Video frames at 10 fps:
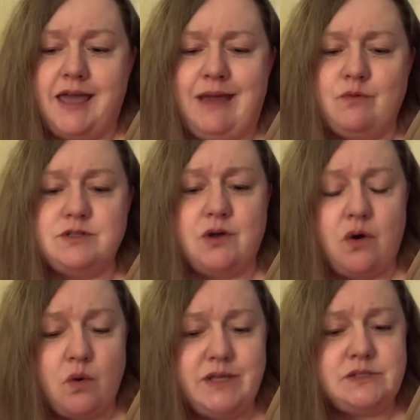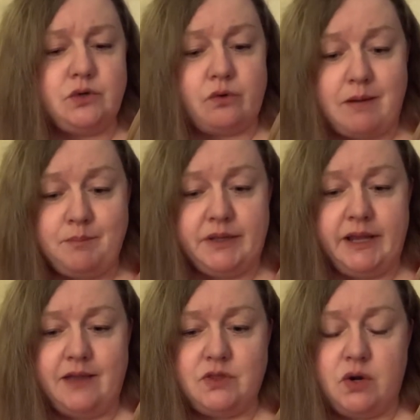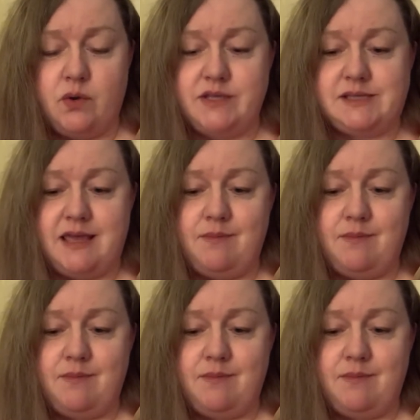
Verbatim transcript: and was always grumbling at the noise they